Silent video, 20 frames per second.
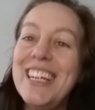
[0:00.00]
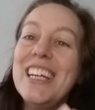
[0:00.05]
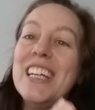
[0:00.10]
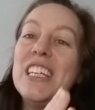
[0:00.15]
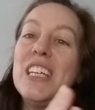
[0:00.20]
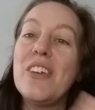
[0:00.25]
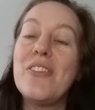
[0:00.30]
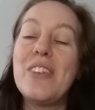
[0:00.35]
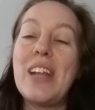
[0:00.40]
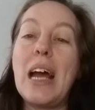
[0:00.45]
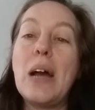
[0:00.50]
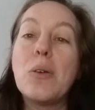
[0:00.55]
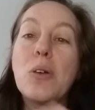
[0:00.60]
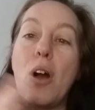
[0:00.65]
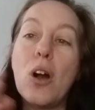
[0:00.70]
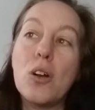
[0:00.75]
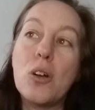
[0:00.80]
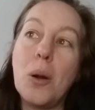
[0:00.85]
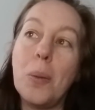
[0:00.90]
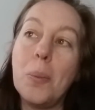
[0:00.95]
you've now
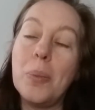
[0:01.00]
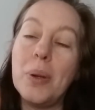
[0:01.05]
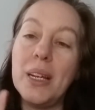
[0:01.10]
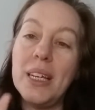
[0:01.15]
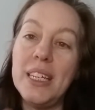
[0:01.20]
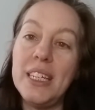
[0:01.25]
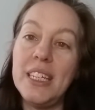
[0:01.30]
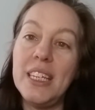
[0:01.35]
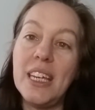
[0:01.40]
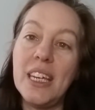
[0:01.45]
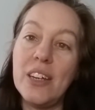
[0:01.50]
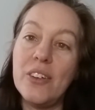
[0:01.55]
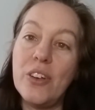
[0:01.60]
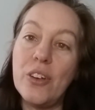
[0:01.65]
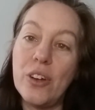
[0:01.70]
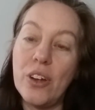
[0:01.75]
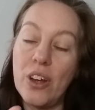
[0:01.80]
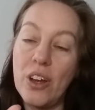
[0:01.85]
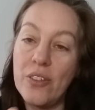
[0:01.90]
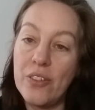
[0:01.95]
got a complete
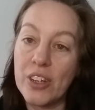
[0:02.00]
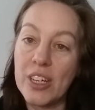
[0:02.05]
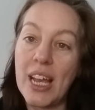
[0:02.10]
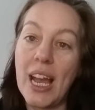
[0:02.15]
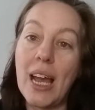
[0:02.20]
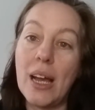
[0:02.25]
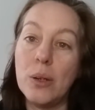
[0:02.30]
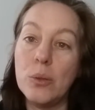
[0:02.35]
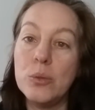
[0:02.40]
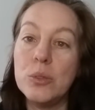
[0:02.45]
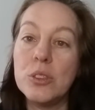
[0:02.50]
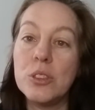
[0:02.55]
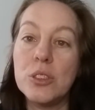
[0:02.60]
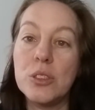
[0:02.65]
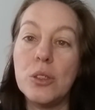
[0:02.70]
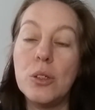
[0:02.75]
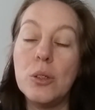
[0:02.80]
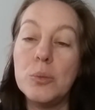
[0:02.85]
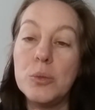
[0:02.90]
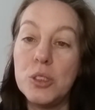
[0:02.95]
year of accounts
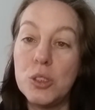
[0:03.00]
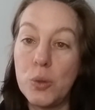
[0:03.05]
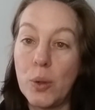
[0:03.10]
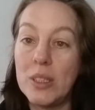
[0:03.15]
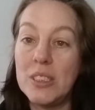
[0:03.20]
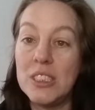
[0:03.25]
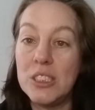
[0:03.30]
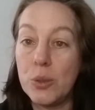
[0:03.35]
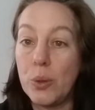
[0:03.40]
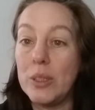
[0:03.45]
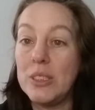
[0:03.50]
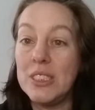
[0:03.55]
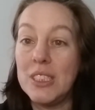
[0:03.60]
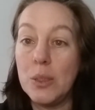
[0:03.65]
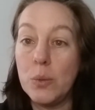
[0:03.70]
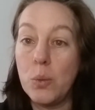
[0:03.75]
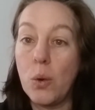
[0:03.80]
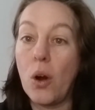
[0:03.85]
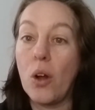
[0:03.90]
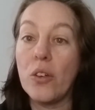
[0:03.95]
up to
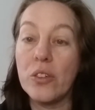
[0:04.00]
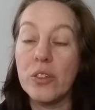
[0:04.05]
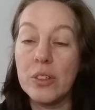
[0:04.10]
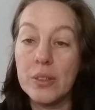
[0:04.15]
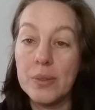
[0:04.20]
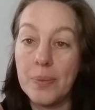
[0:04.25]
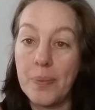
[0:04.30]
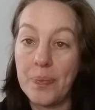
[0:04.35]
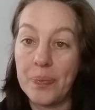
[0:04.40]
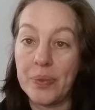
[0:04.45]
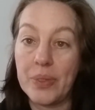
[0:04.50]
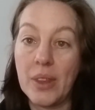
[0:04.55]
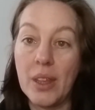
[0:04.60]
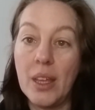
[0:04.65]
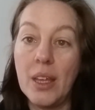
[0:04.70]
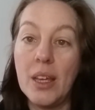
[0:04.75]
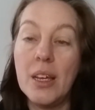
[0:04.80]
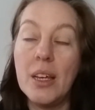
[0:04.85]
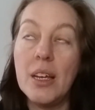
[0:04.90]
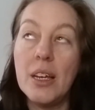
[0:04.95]
2021.
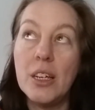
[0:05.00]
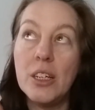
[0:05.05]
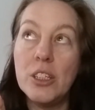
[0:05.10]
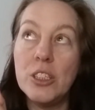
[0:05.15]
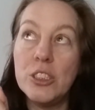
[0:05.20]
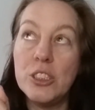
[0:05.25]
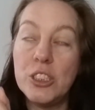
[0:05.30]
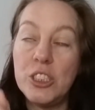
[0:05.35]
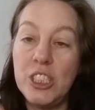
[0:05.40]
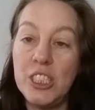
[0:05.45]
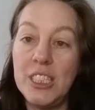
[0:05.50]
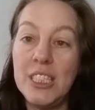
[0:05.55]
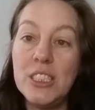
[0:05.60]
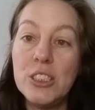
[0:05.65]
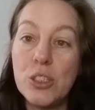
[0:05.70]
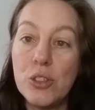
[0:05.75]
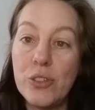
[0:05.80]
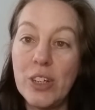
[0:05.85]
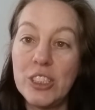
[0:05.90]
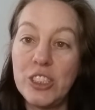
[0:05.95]
You need
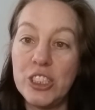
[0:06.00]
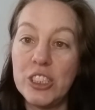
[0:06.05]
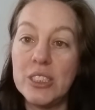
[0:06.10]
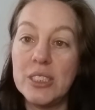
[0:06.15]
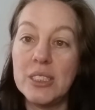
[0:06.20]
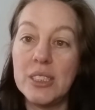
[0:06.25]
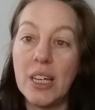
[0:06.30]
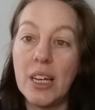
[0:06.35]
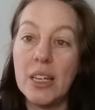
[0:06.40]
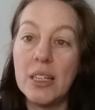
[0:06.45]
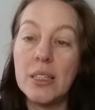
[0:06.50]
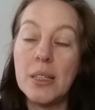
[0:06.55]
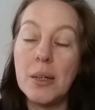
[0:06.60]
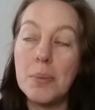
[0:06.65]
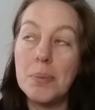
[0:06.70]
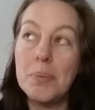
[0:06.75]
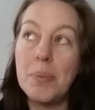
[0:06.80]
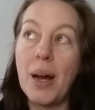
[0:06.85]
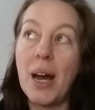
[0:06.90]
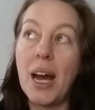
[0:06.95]
to register
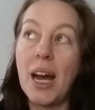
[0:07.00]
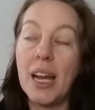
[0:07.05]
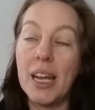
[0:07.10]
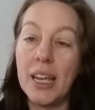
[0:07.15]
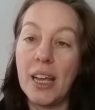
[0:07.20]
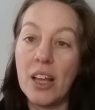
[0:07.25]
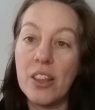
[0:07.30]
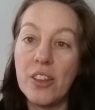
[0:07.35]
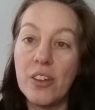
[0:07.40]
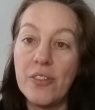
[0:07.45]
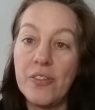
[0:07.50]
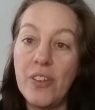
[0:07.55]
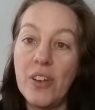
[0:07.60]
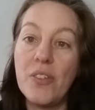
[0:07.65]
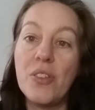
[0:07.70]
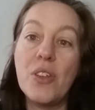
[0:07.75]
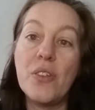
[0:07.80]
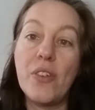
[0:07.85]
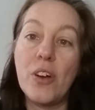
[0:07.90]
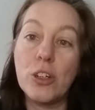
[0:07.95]
by the
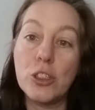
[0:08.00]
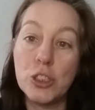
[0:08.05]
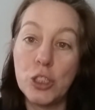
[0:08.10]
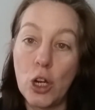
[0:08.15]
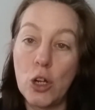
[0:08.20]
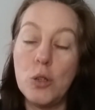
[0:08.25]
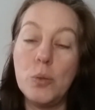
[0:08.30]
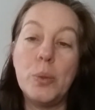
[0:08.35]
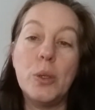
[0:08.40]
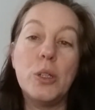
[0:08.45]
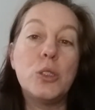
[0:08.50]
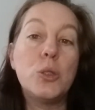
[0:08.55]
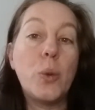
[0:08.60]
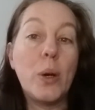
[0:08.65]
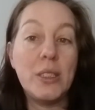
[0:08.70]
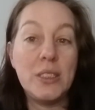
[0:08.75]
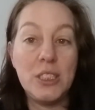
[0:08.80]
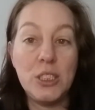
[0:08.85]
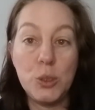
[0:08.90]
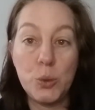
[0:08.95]
5th of October
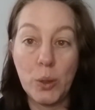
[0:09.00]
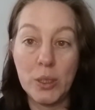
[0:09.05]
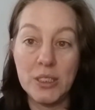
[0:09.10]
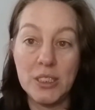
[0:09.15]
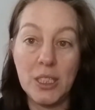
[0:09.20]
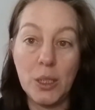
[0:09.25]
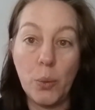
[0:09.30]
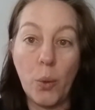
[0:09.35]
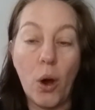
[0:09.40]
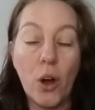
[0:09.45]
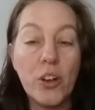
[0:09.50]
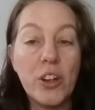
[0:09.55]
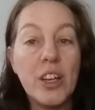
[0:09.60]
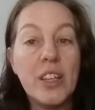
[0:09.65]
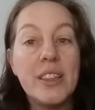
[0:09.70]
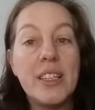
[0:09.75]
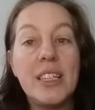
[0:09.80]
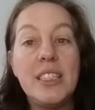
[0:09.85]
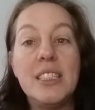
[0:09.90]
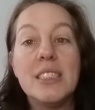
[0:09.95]
2021,
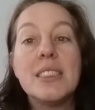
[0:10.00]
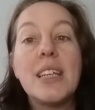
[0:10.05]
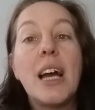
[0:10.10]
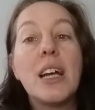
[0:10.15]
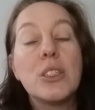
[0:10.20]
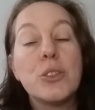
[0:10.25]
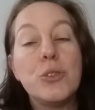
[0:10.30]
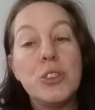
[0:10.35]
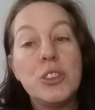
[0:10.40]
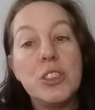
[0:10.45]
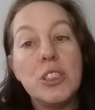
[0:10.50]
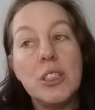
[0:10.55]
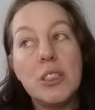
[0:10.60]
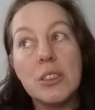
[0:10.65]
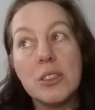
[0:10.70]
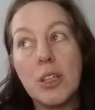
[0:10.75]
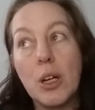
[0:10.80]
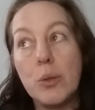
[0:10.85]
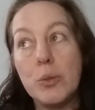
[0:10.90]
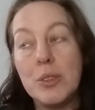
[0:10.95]
and then your tax
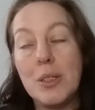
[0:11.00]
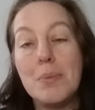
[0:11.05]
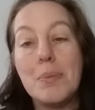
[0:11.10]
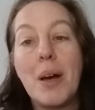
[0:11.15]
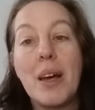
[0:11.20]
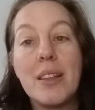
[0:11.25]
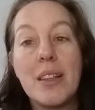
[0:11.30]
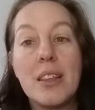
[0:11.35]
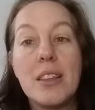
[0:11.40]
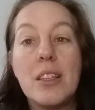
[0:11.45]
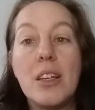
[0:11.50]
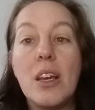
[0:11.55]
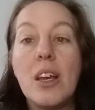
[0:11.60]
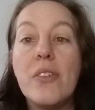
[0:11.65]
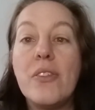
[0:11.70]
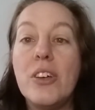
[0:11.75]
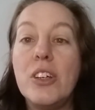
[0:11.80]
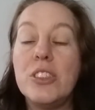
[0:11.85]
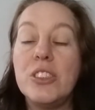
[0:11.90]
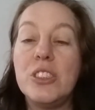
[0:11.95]
return goes in by the
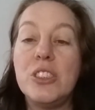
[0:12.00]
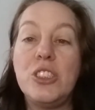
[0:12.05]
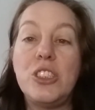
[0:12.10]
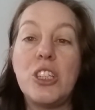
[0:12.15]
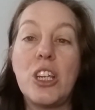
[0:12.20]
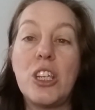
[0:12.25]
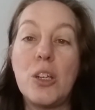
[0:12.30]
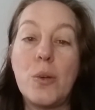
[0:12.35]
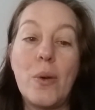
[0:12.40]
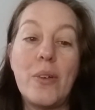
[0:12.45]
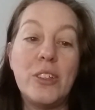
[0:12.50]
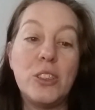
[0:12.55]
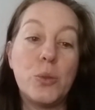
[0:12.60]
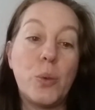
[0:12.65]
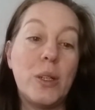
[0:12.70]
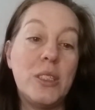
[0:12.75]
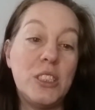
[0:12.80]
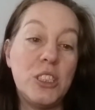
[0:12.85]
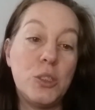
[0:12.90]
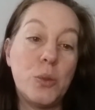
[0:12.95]
31st of January
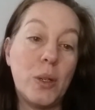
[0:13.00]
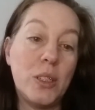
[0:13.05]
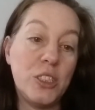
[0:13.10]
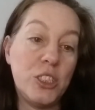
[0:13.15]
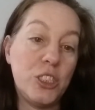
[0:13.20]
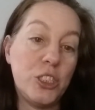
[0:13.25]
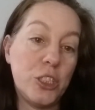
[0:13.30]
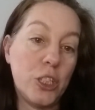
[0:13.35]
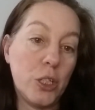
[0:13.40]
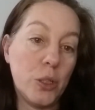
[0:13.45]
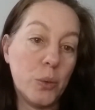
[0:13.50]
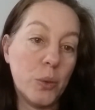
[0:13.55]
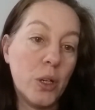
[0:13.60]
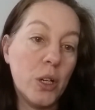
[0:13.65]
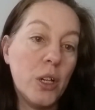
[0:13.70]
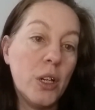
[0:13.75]
2022.